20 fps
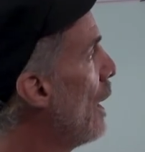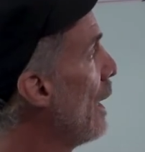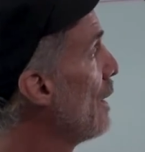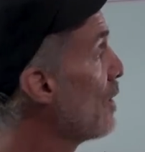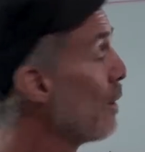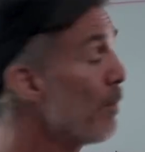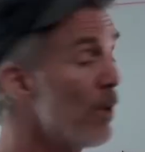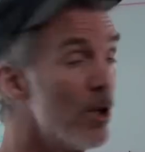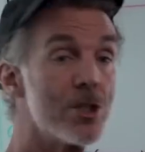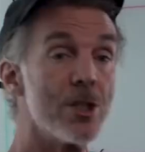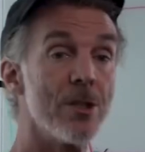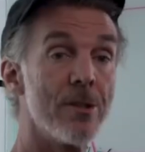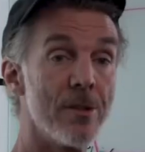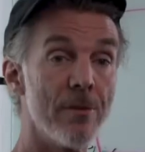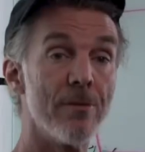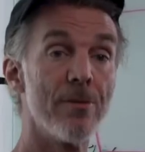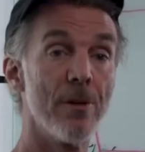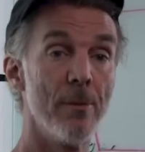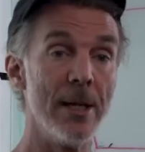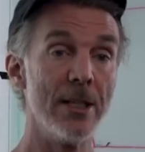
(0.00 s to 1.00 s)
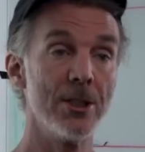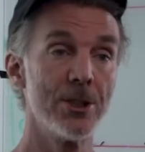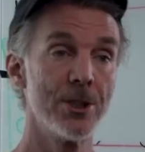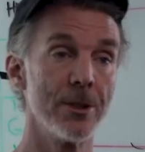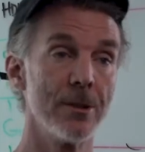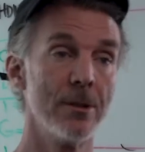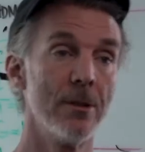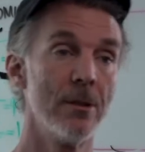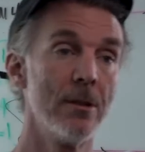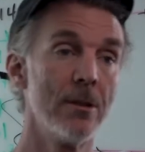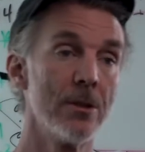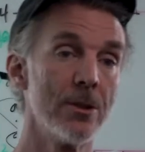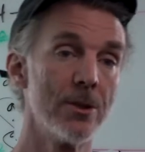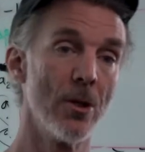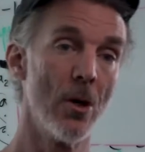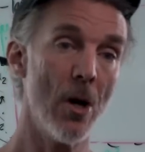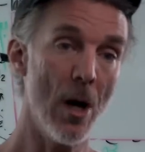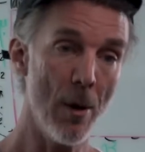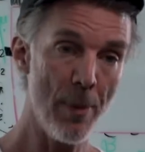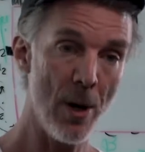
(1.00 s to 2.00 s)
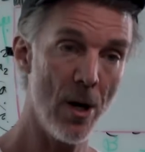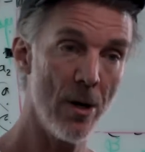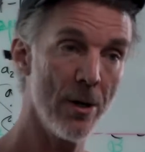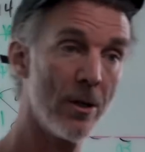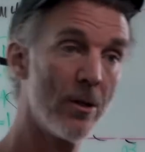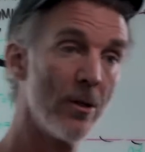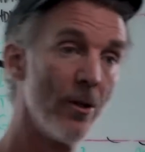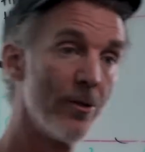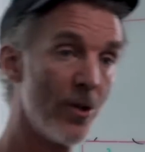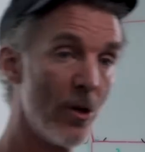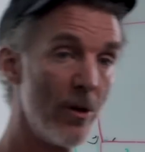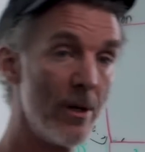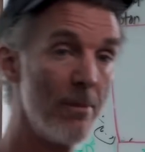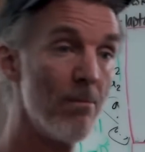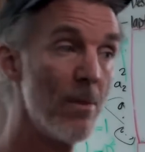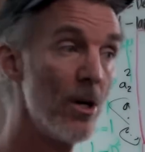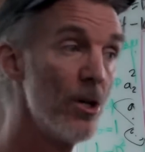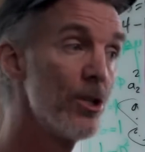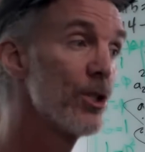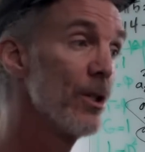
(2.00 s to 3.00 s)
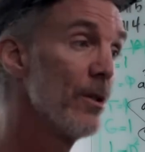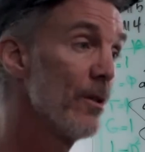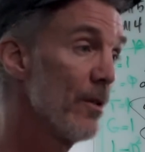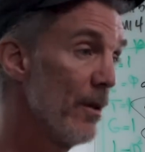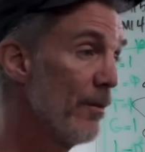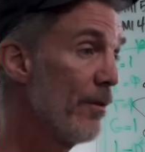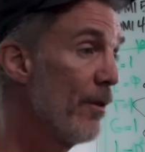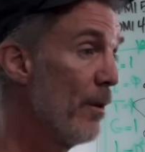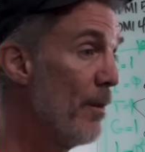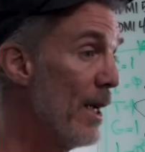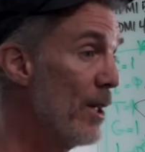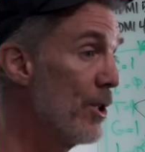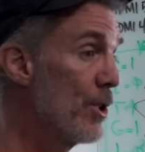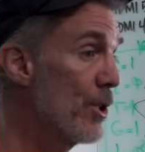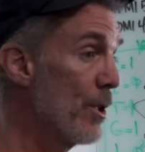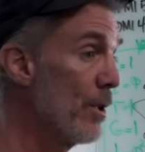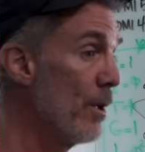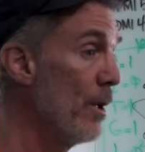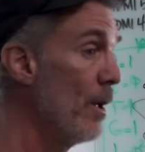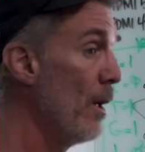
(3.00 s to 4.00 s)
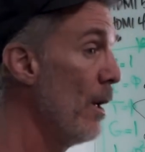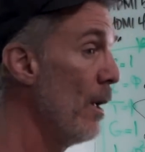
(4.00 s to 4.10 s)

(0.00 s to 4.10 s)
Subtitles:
It's emergent information. So our particles are emergent information.